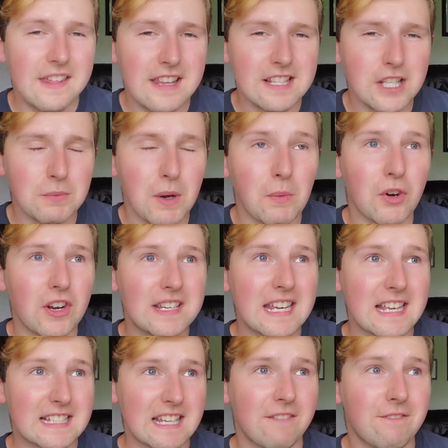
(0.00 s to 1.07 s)
this is where we're going to take
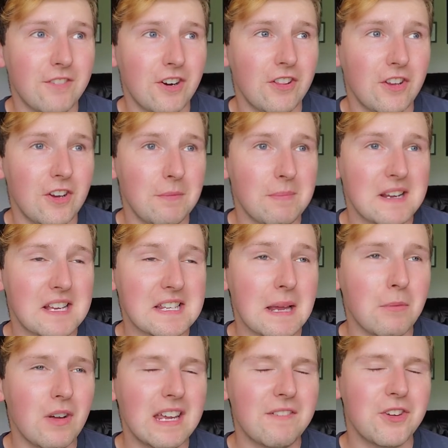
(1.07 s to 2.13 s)
a step further, because I'm
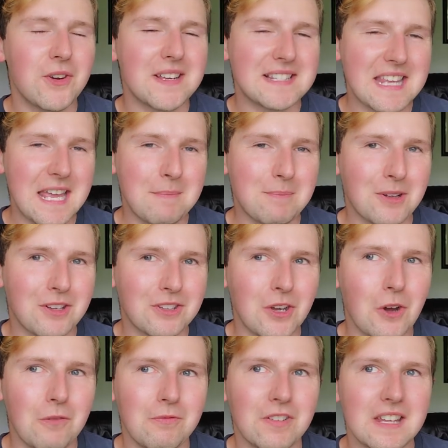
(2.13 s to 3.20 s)
going to give you an example to
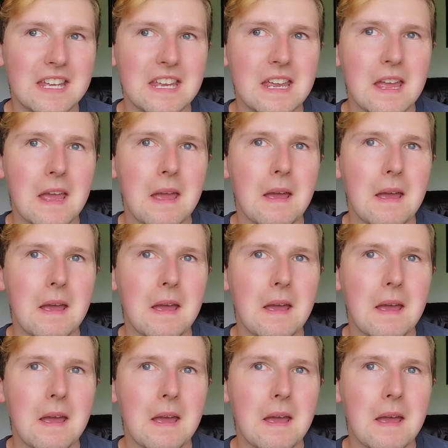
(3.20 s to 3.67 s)
hopefully